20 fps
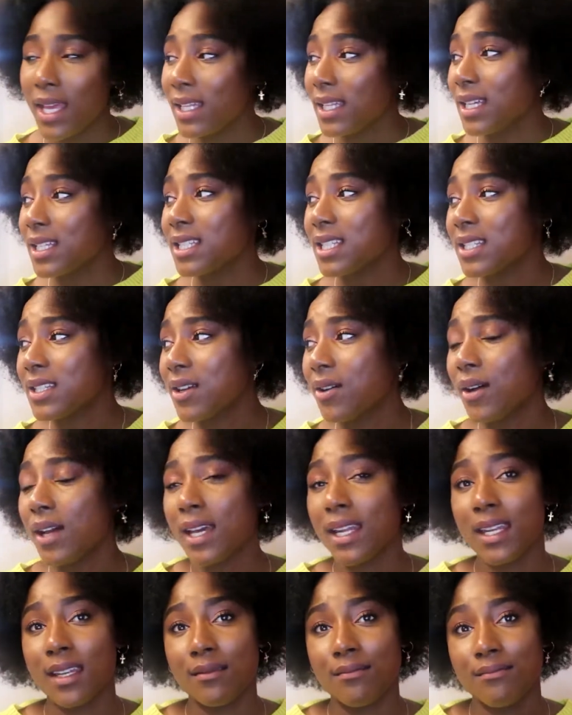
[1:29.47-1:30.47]
let's just go
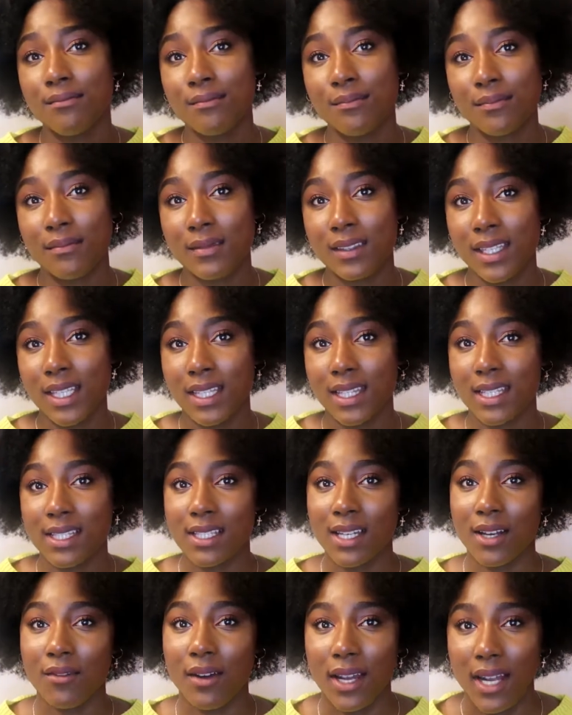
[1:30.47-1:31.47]
ahead and get this
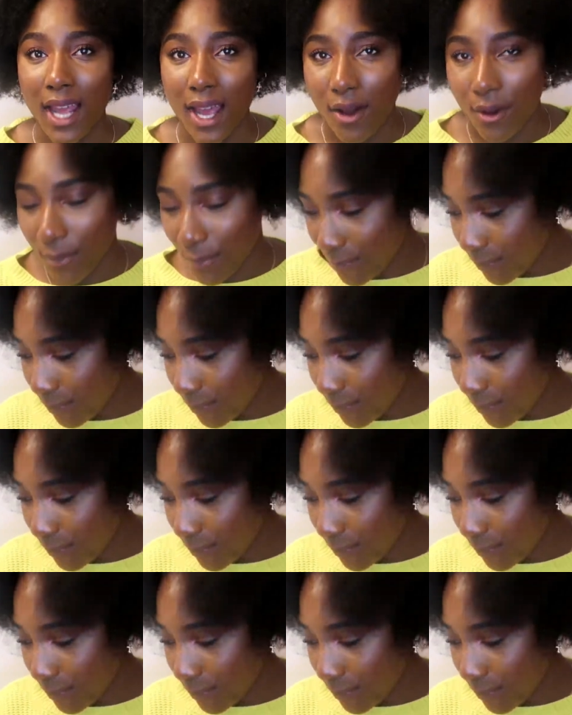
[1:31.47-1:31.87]
done right now.